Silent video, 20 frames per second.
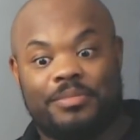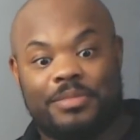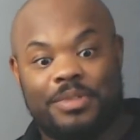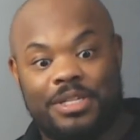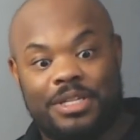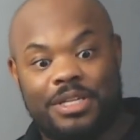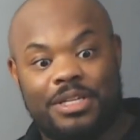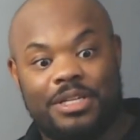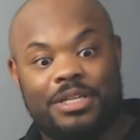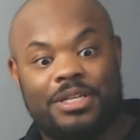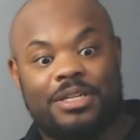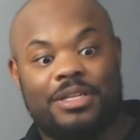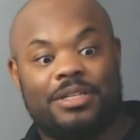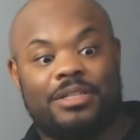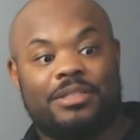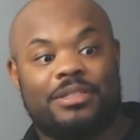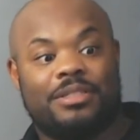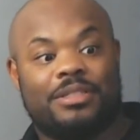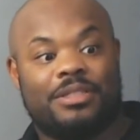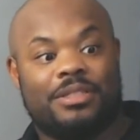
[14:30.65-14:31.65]
He
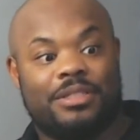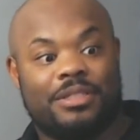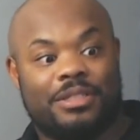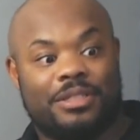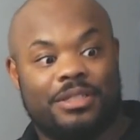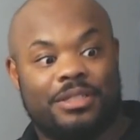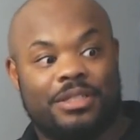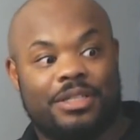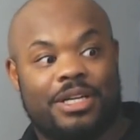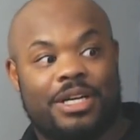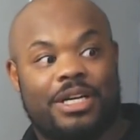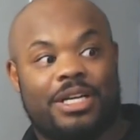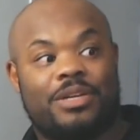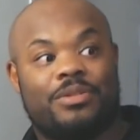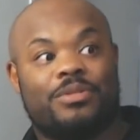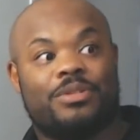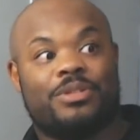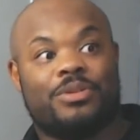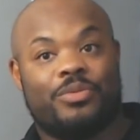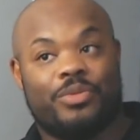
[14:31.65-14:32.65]

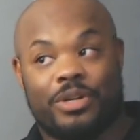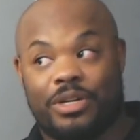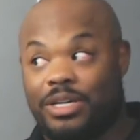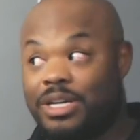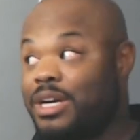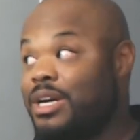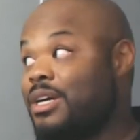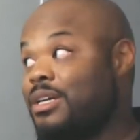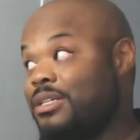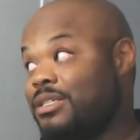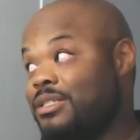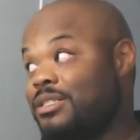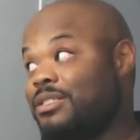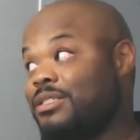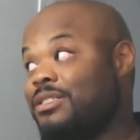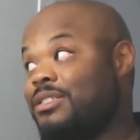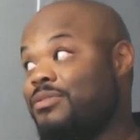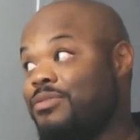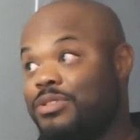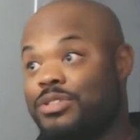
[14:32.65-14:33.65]
was a weird guy.
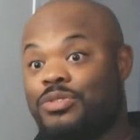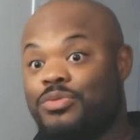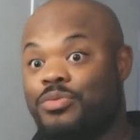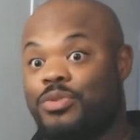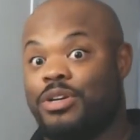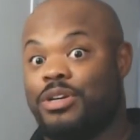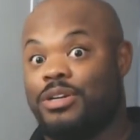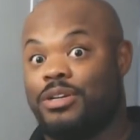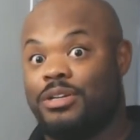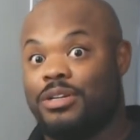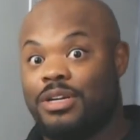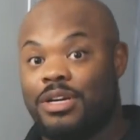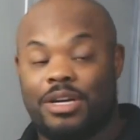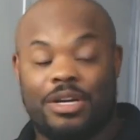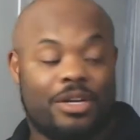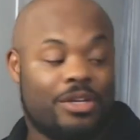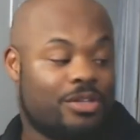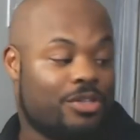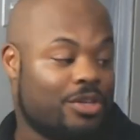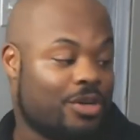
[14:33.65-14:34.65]
He was just weird.
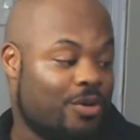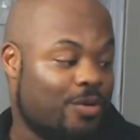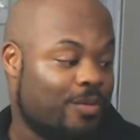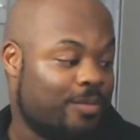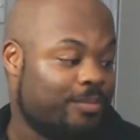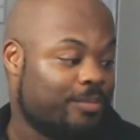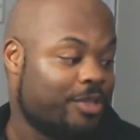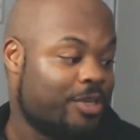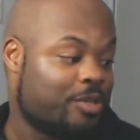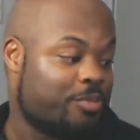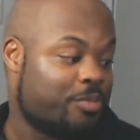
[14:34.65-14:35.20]
So there's